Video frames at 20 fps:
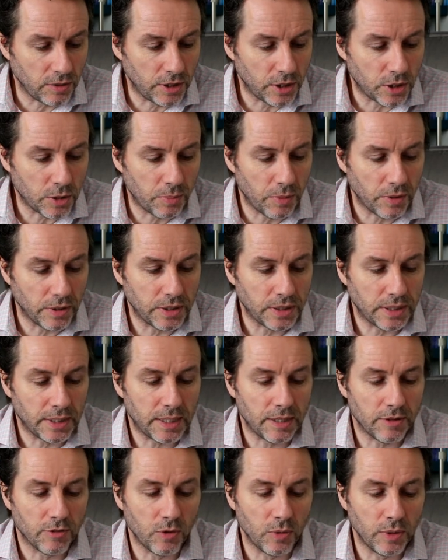disappointed
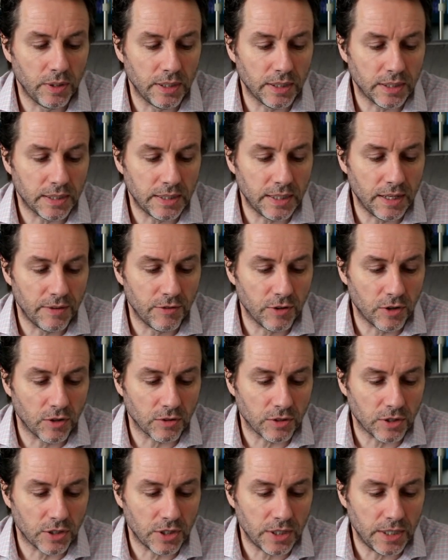that our audience never
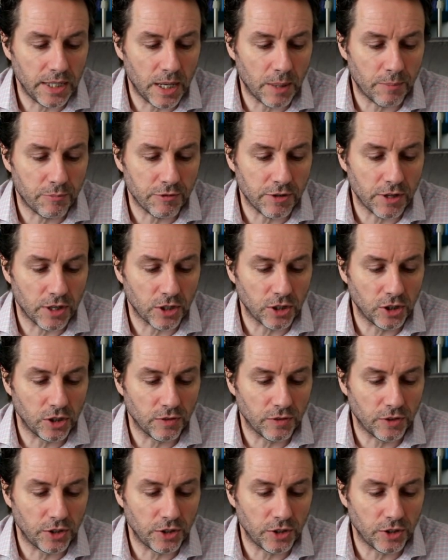got to see our production of